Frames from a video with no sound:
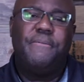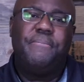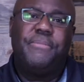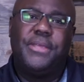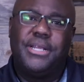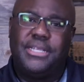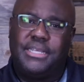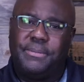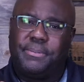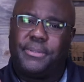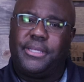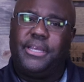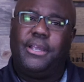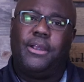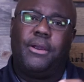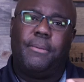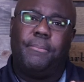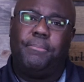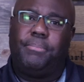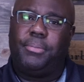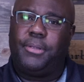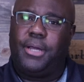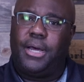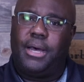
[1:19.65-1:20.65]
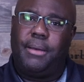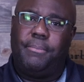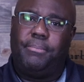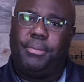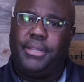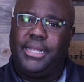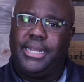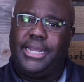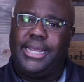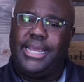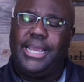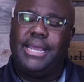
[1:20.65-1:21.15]
They typically are
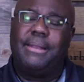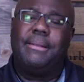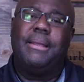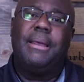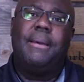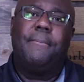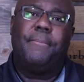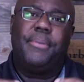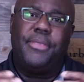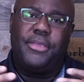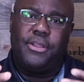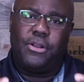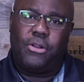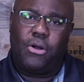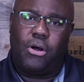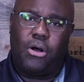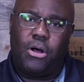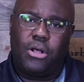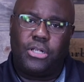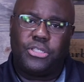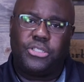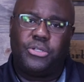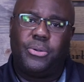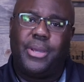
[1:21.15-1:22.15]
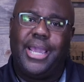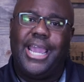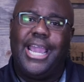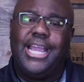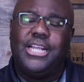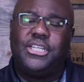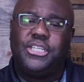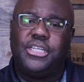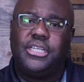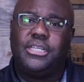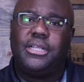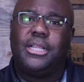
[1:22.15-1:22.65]
blending it, but then also
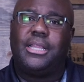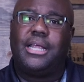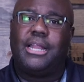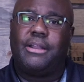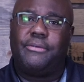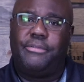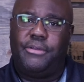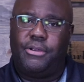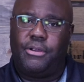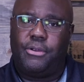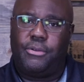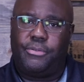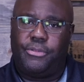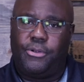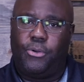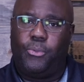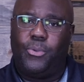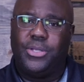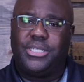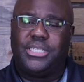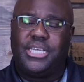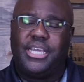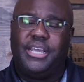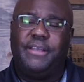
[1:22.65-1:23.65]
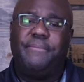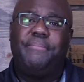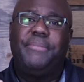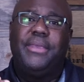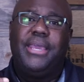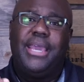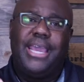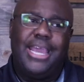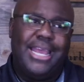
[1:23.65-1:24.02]
aging a lot of their whiskey